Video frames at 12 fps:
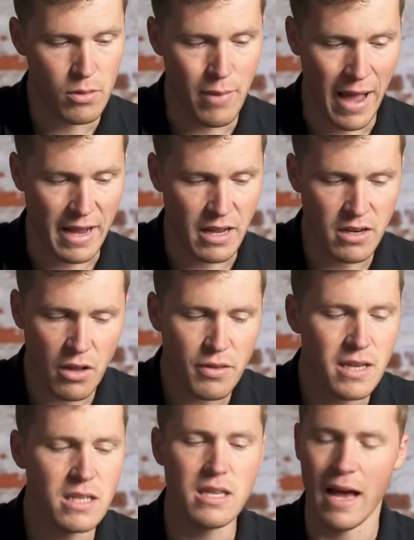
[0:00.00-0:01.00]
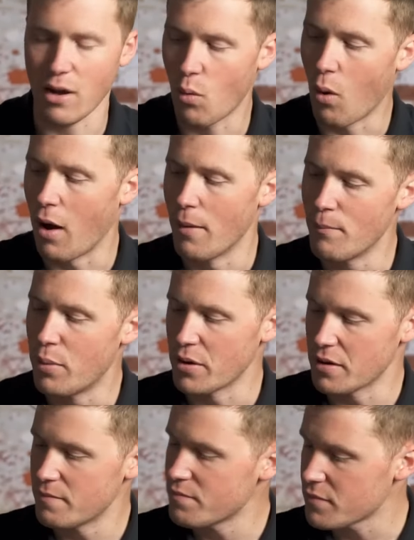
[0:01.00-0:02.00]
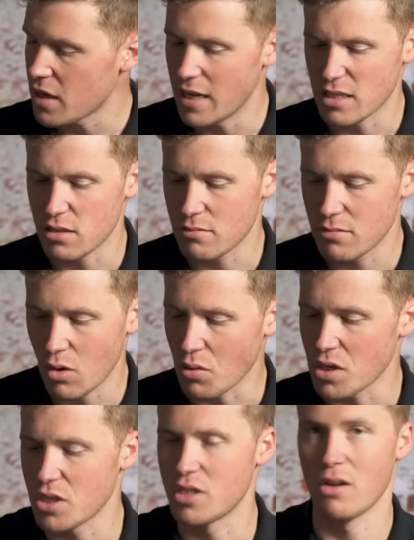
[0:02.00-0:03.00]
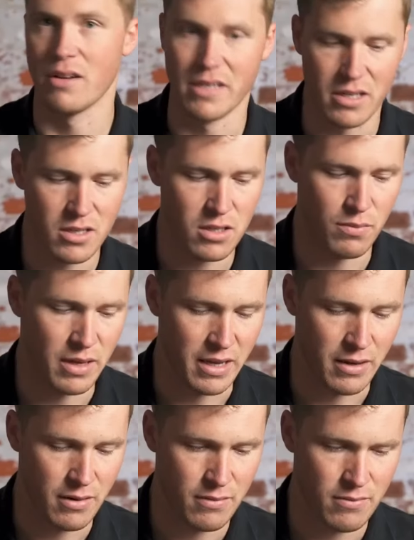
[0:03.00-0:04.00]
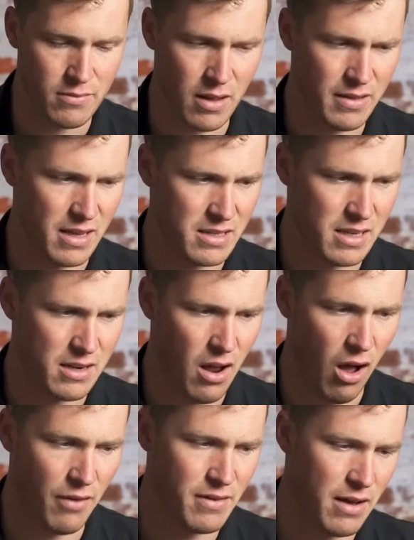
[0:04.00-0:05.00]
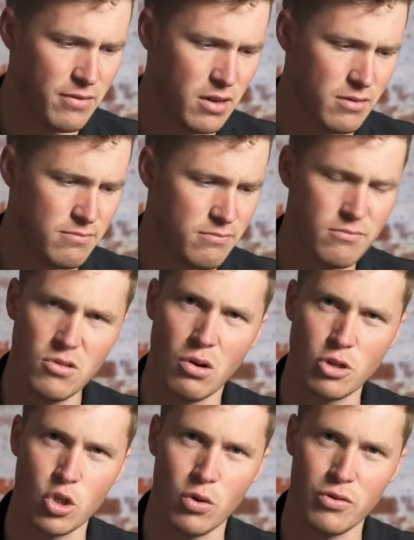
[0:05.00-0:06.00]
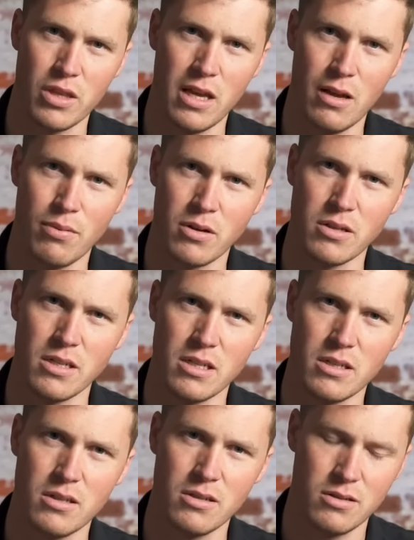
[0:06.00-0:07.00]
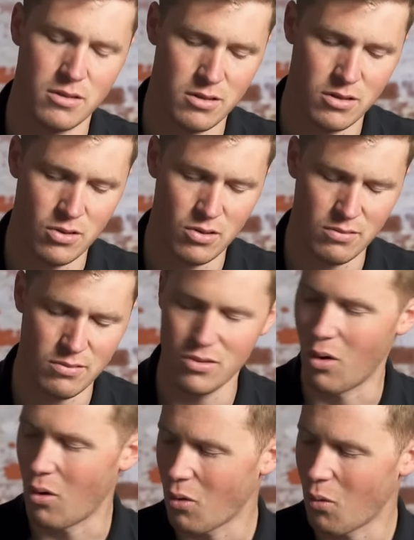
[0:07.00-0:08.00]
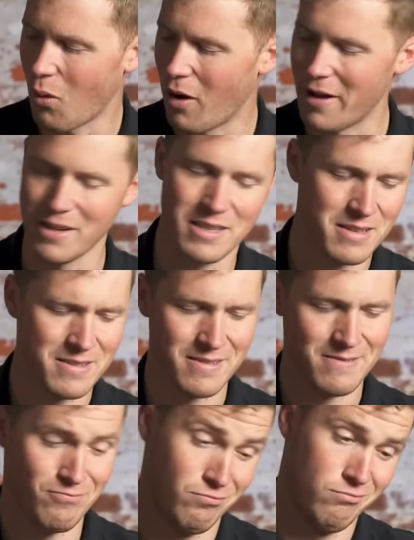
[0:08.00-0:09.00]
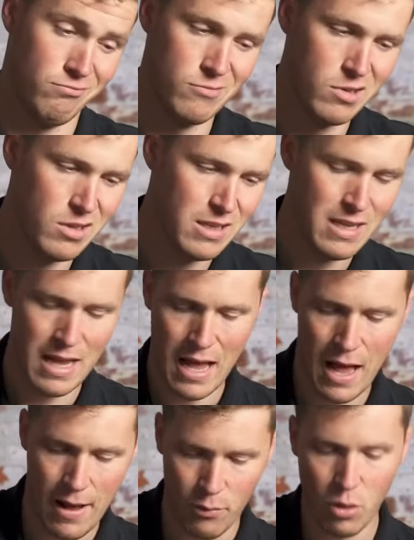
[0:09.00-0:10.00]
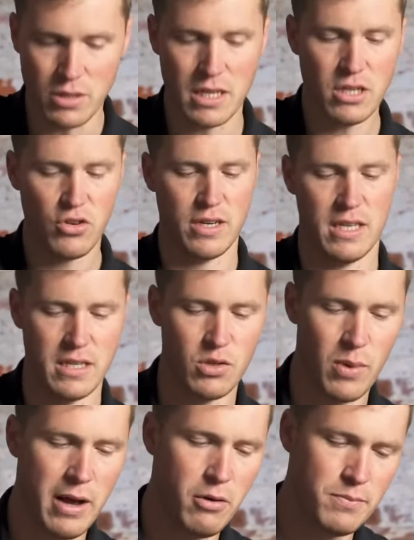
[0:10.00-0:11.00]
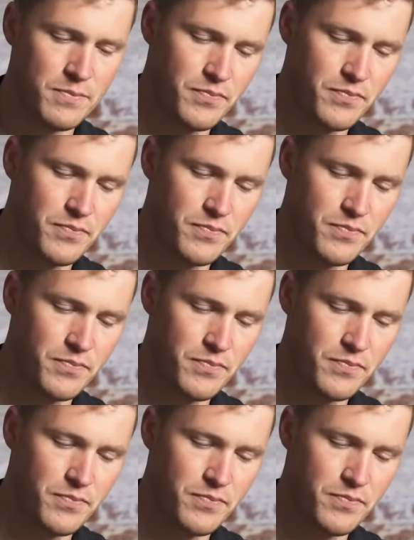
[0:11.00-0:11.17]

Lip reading: Mag, nothing is that quiet, but it's not designed to be. And that said, I've never not shot deer because it's not quiet. What's interesting as well